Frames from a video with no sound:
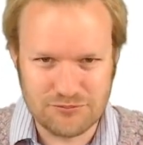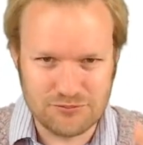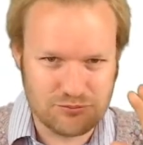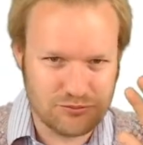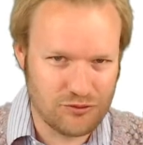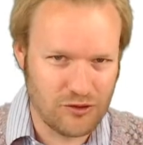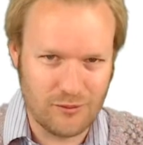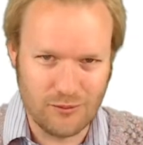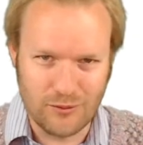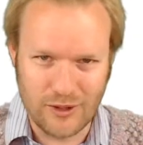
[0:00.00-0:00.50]

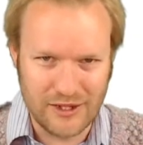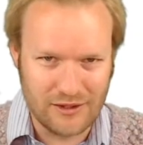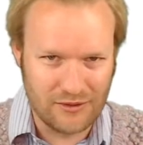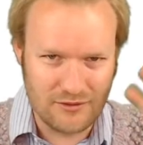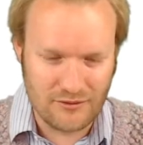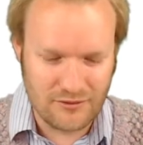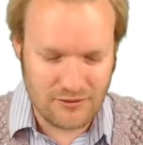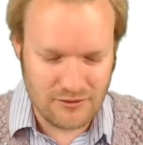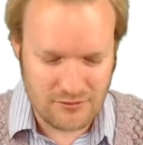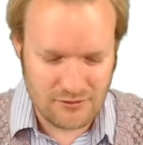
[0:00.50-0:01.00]
from
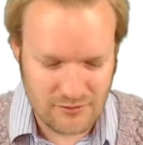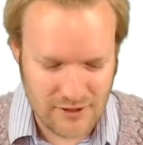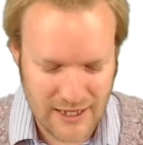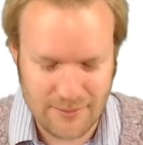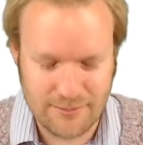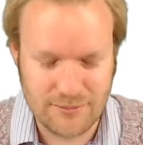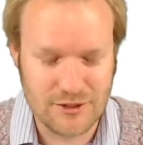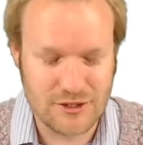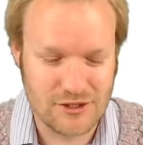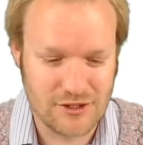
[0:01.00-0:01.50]
one
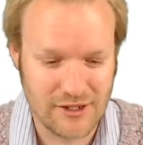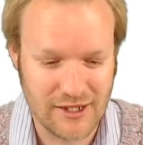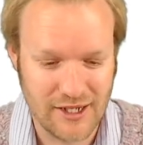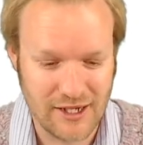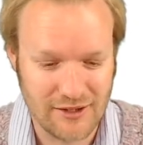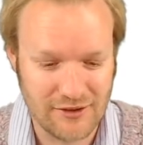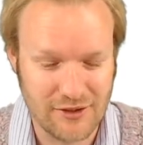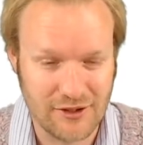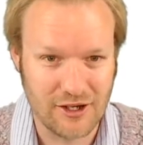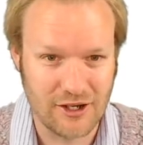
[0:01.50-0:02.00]
campus to the
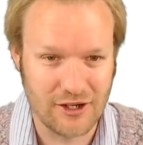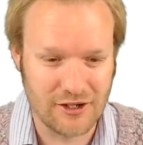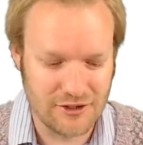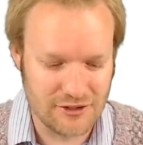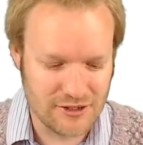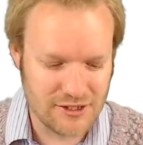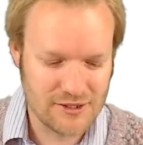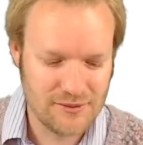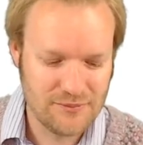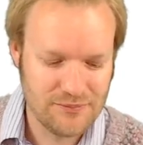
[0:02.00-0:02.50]
other
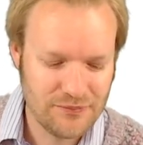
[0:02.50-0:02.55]
goes.